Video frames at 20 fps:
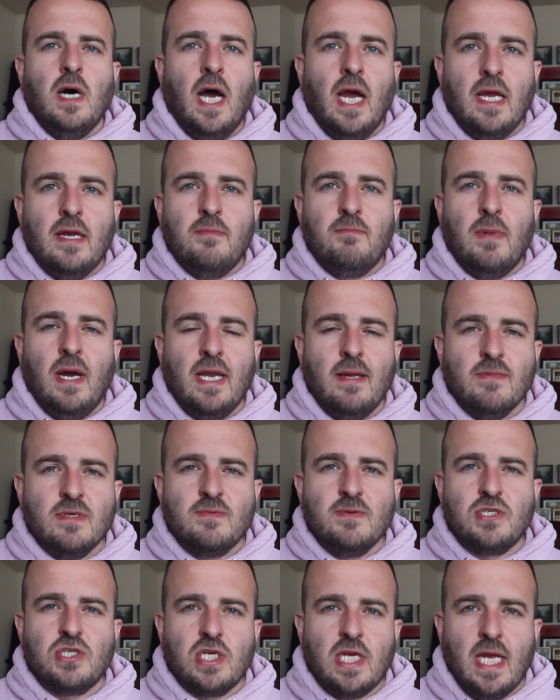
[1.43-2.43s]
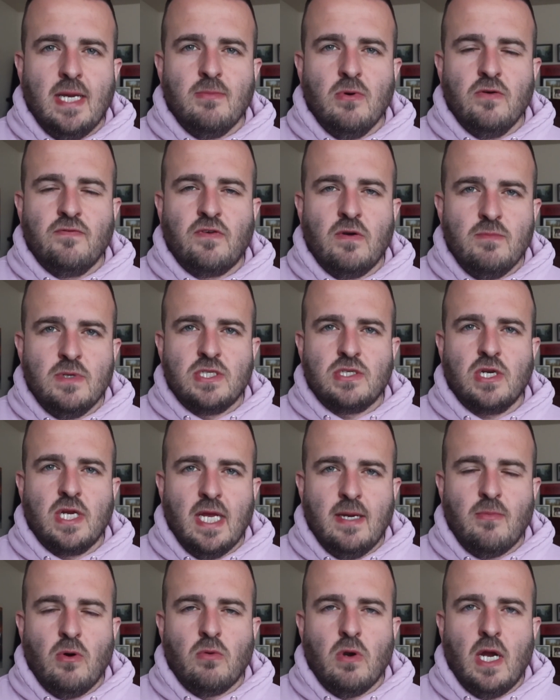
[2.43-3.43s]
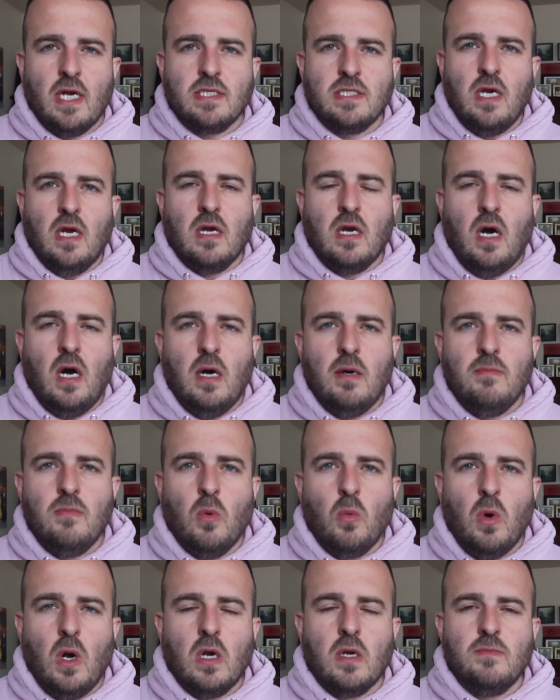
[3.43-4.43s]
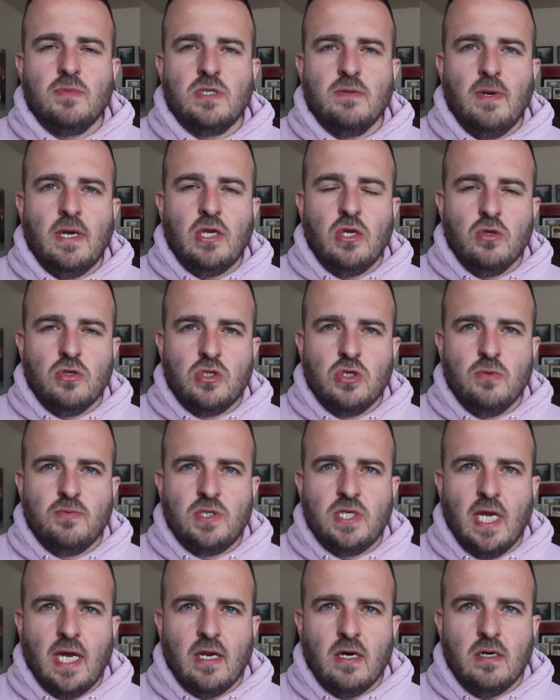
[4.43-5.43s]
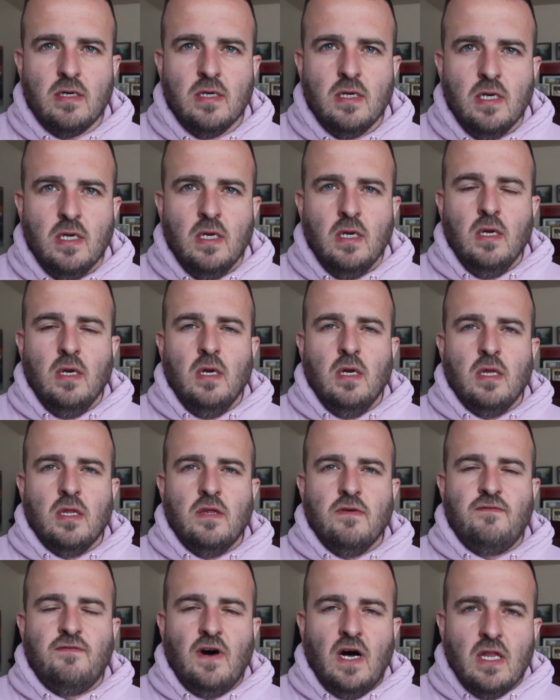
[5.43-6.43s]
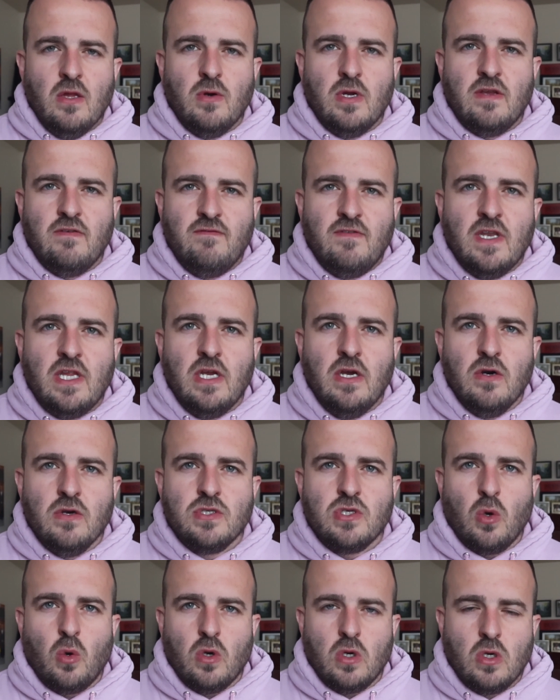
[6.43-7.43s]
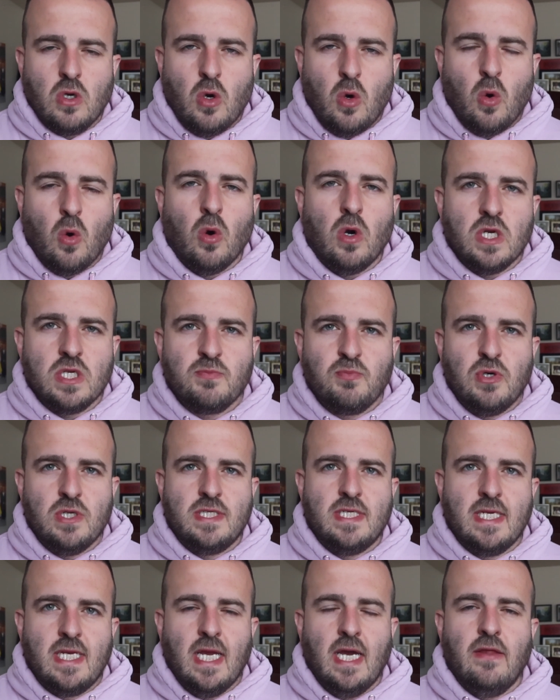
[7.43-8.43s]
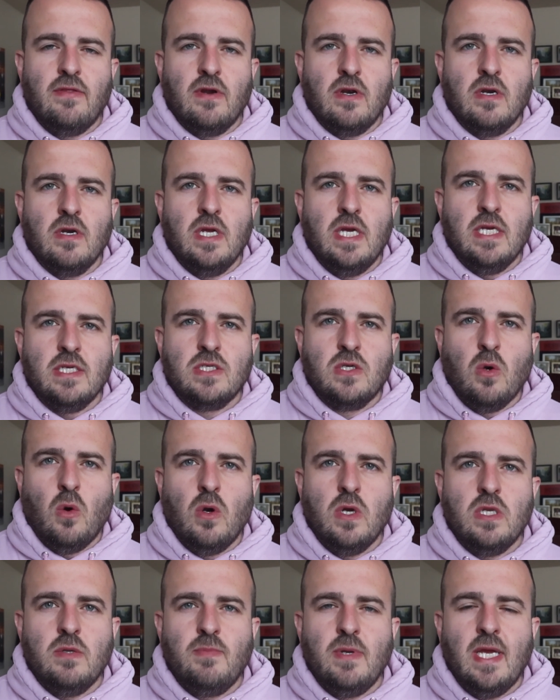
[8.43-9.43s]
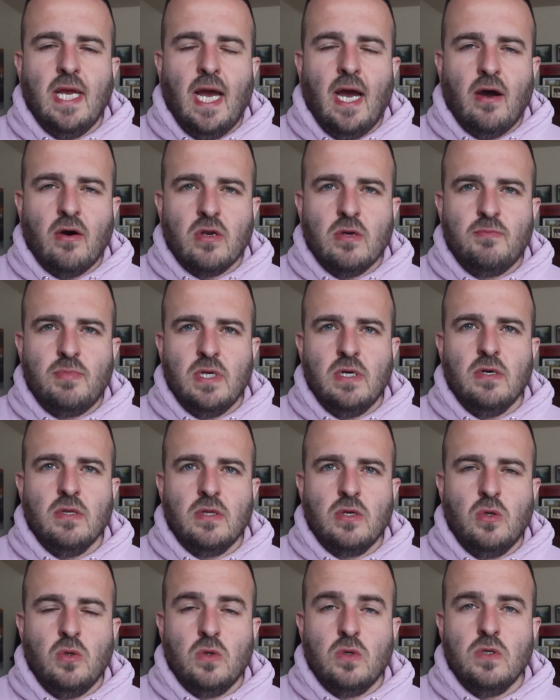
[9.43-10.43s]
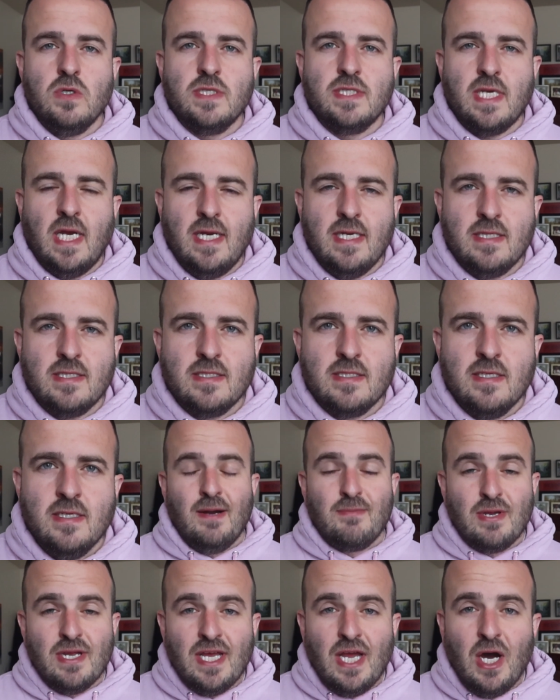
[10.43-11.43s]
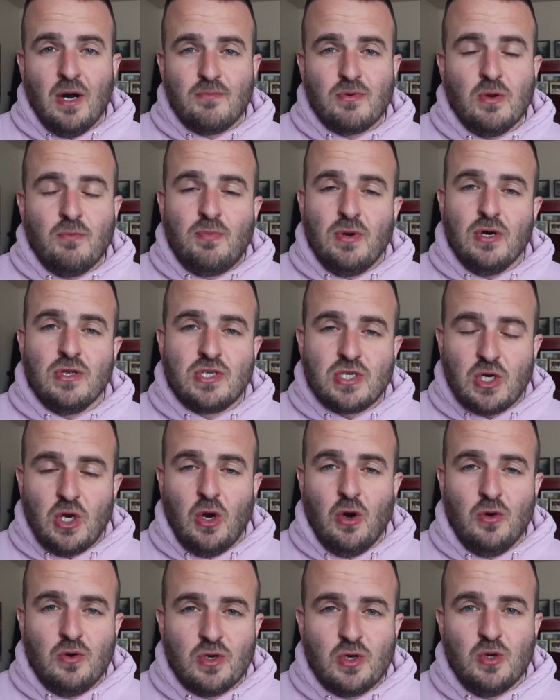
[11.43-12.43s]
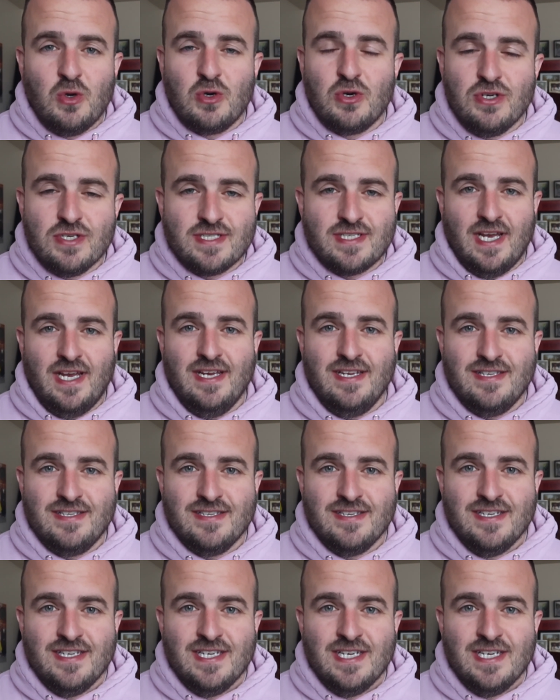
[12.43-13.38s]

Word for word: Hi, my name is Mister Campbell from Mr Campbell Rocks dot com. Welcome to my YouTube channel. The following videos or course put together is going to be how to build Google Sites. I'm gonna help you build your own Google site.